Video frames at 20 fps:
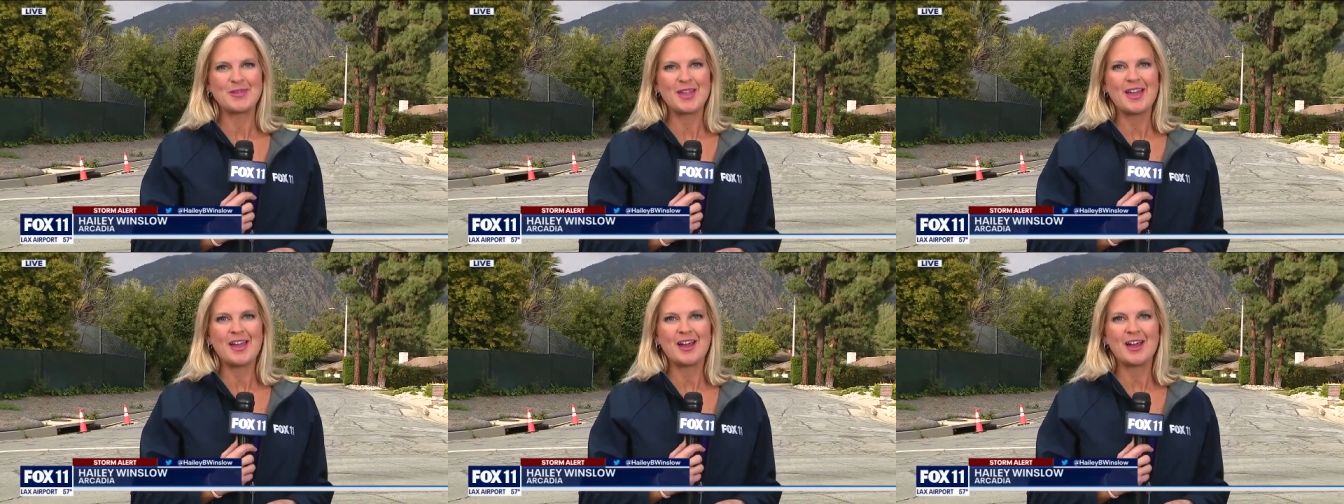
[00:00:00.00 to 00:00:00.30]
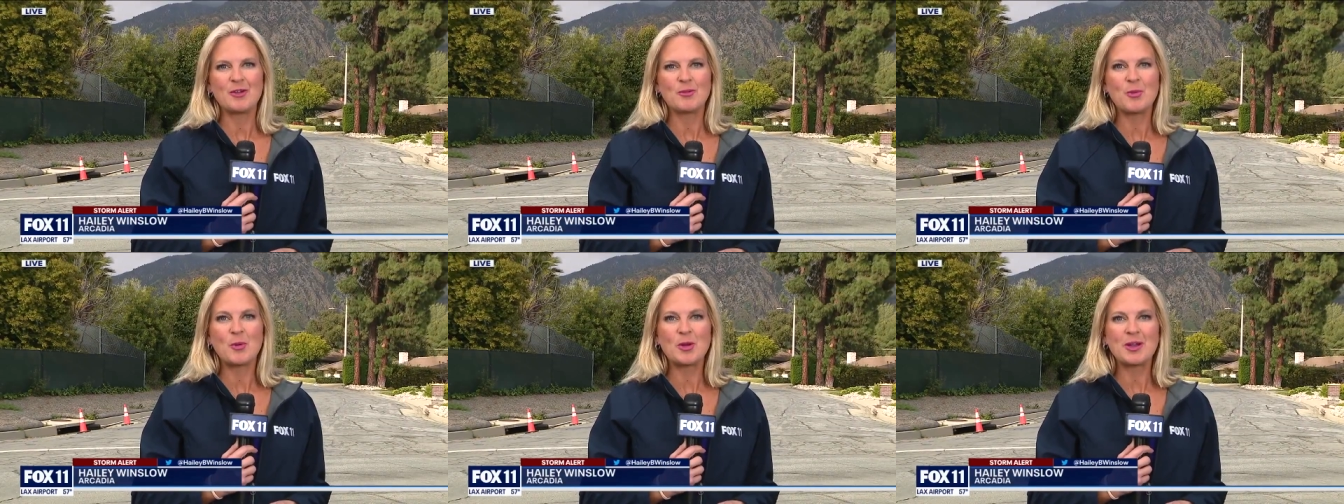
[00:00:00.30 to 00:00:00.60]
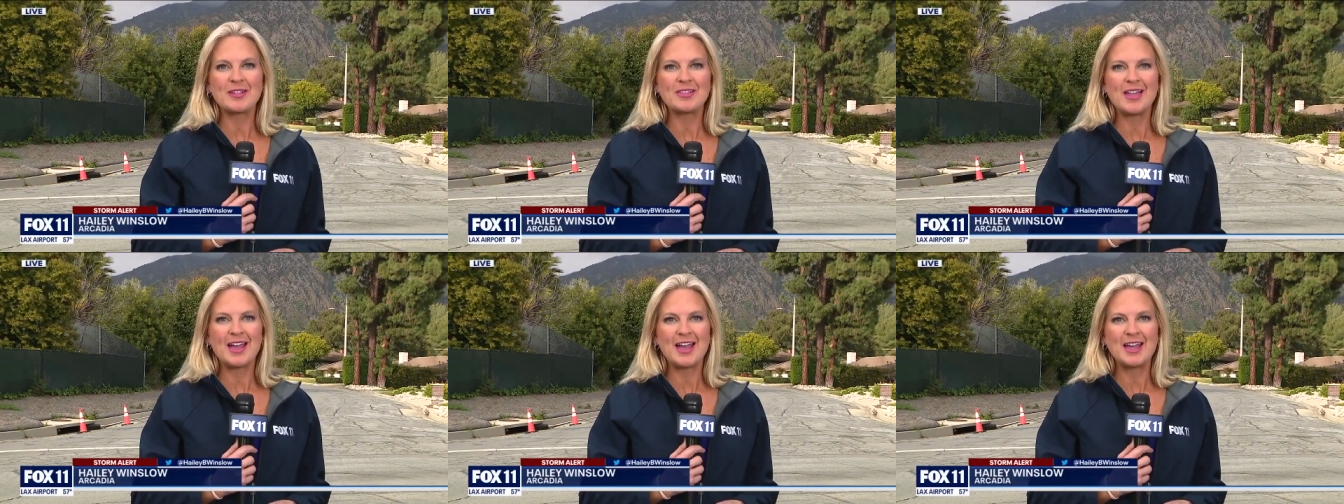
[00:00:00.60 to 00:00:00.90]
All right,
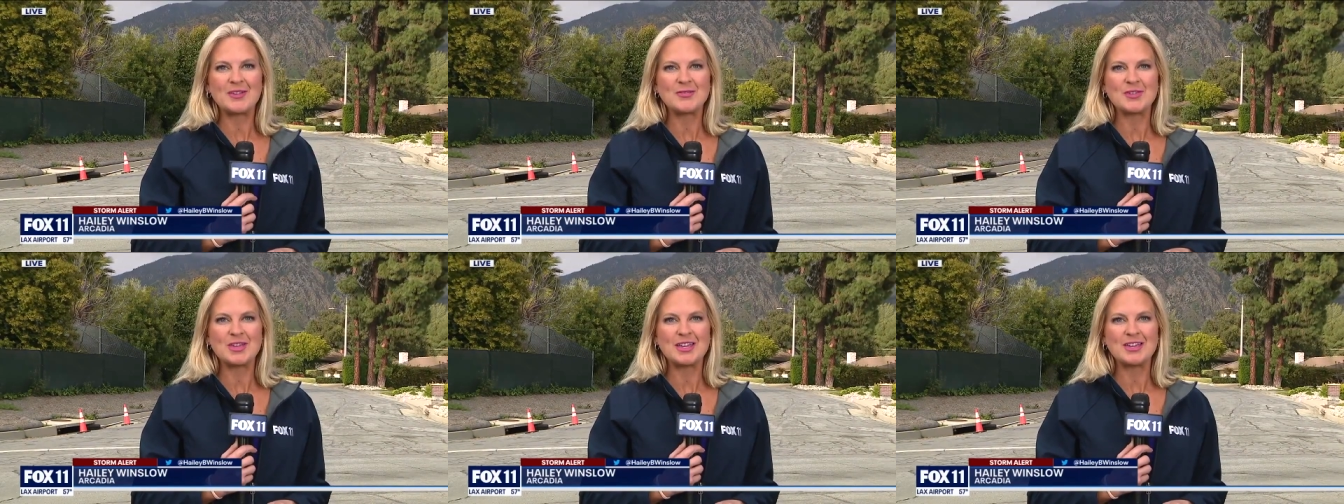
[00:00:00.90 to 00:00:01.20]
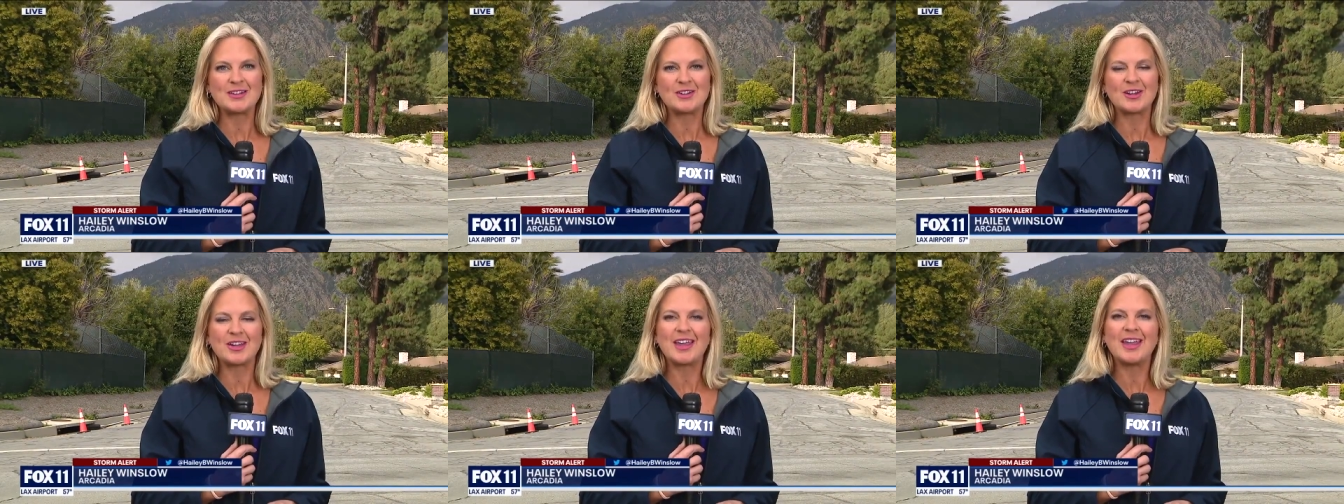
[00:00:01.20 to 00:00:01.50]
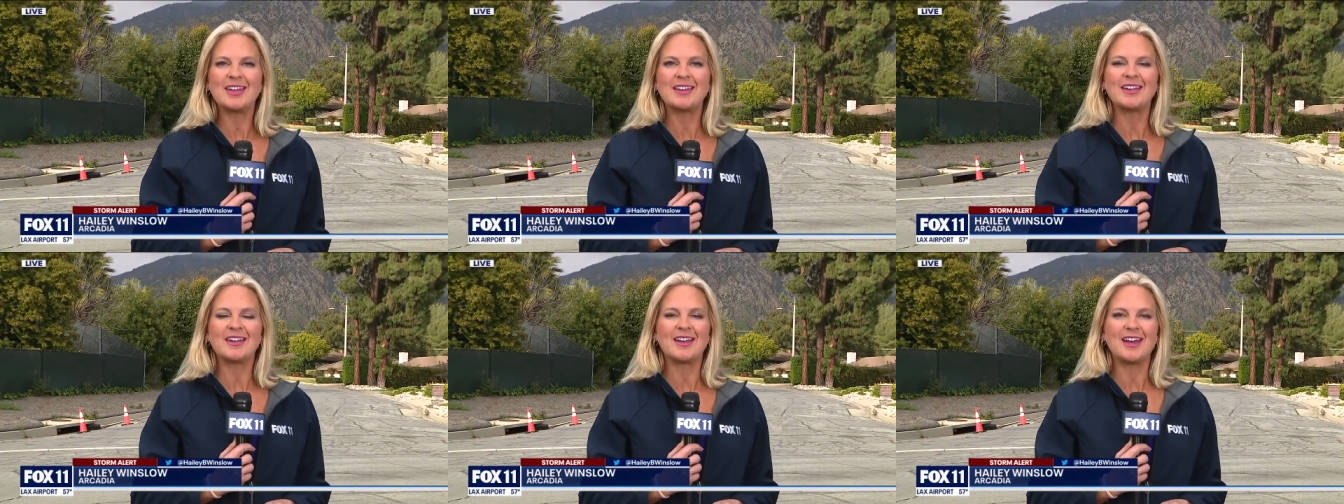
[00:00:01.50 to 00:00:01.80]
reporting live in
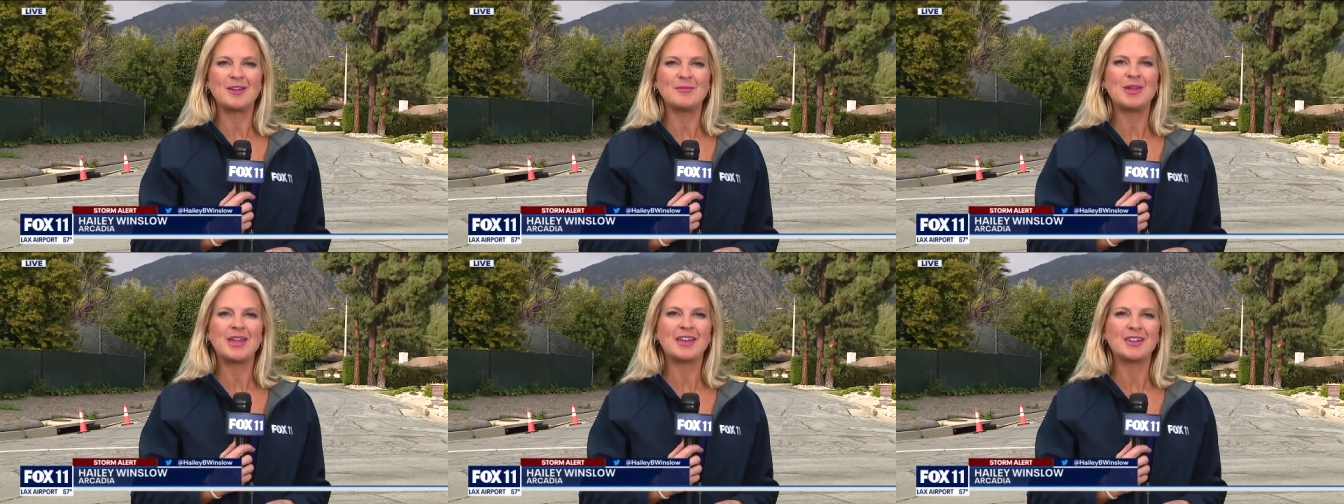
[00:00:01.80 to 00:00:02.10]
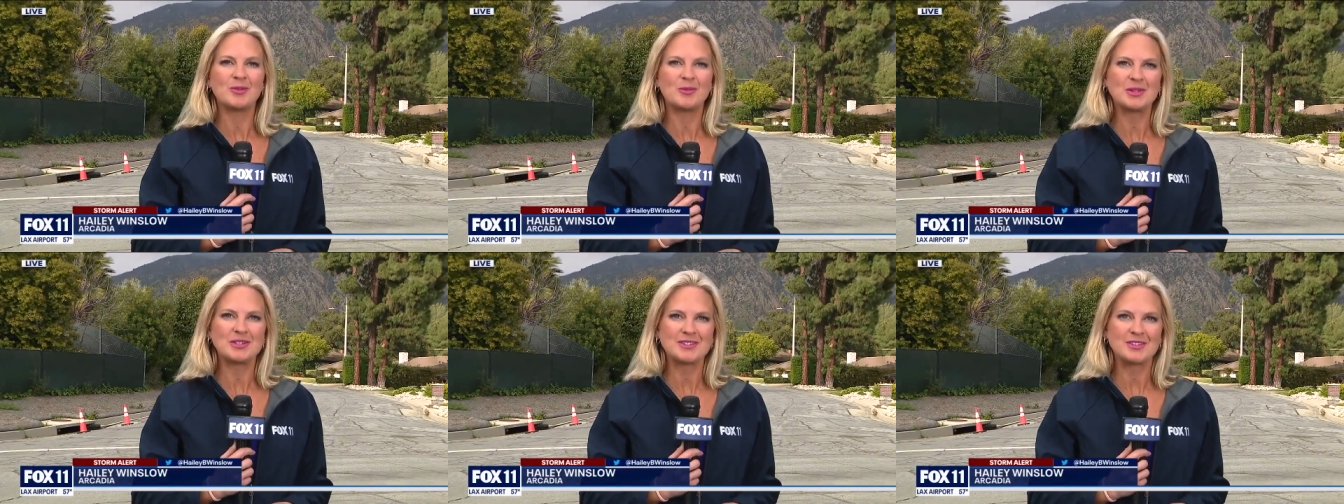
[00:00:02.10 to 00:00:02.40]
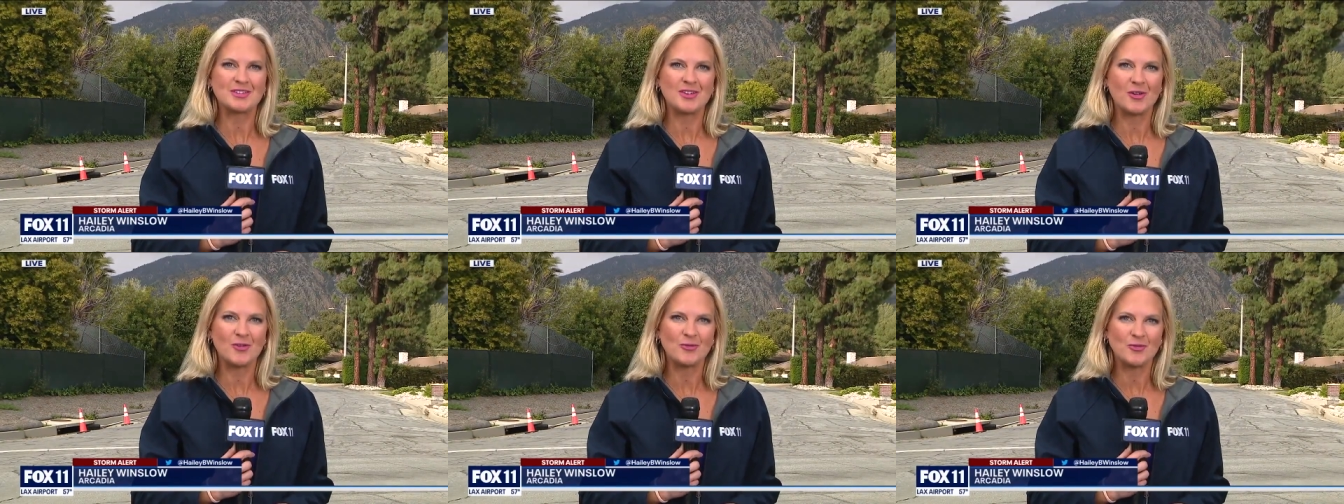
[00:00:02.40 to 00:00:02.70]
Arcadia, I'm Haley
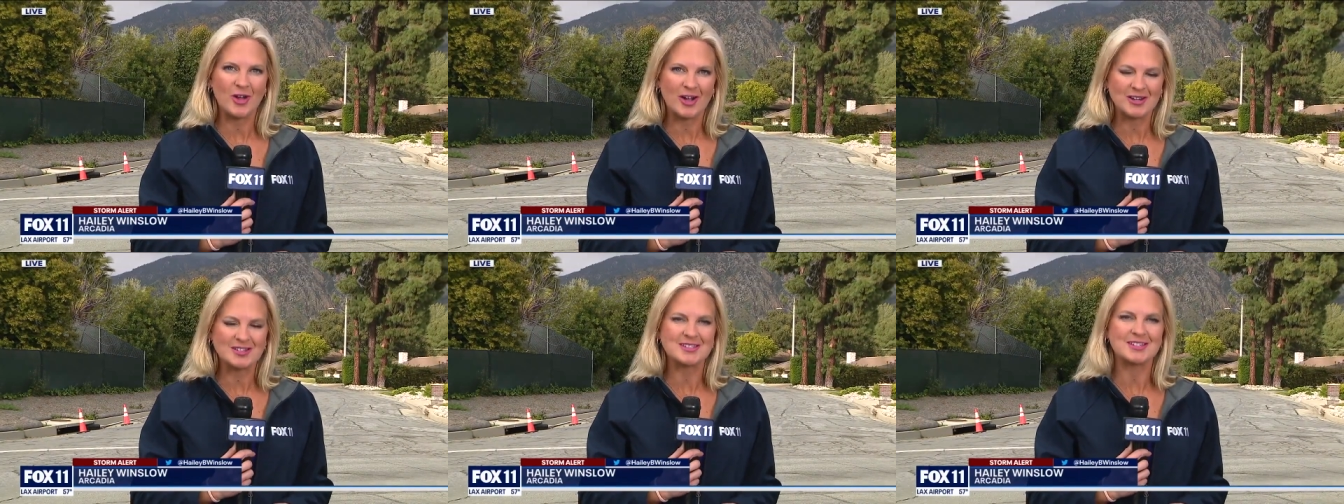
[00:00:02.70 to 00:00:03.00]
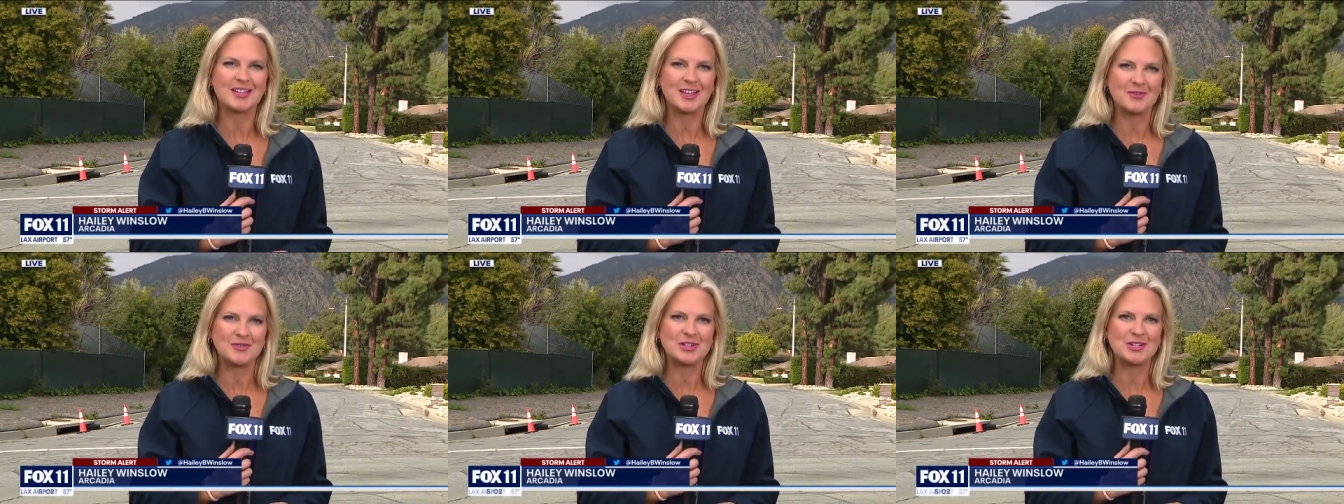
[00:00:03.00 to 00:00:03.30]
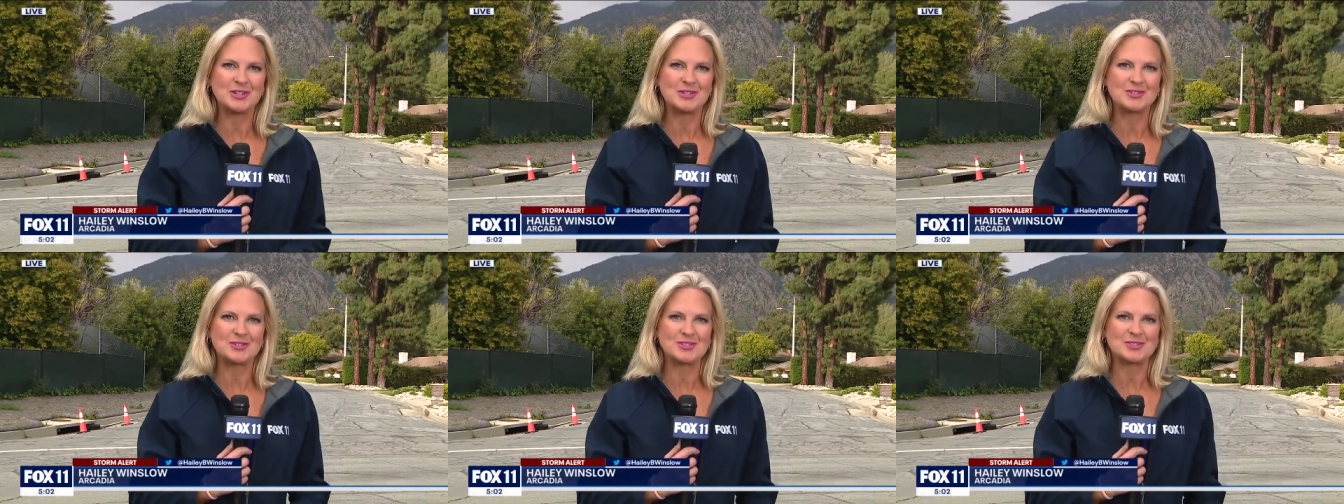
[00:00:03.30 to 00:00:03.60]
Winslow, Fox 11
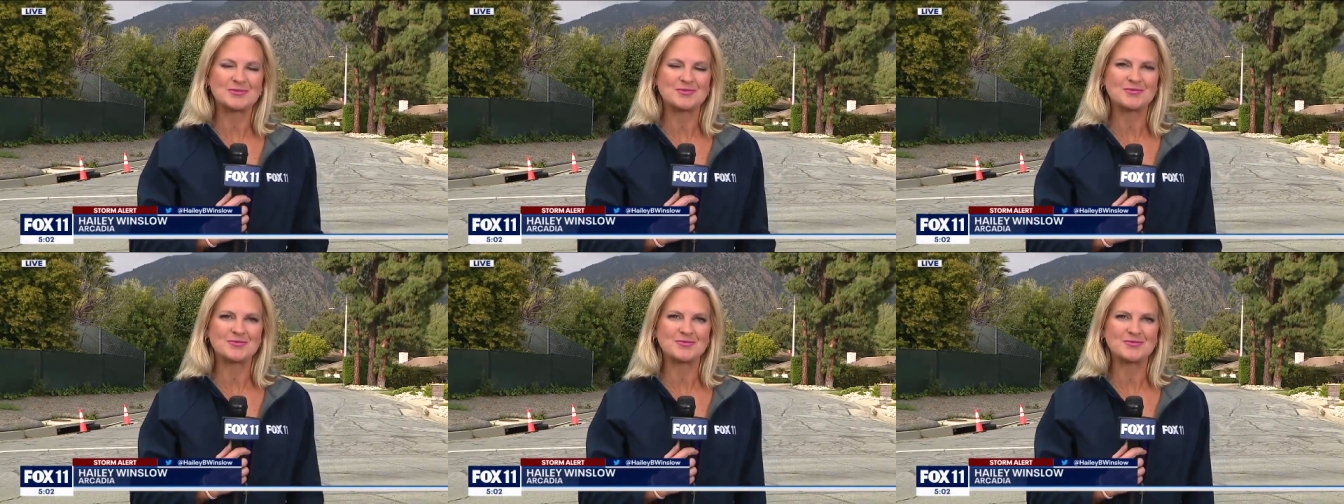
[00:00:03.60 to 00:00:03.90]
News.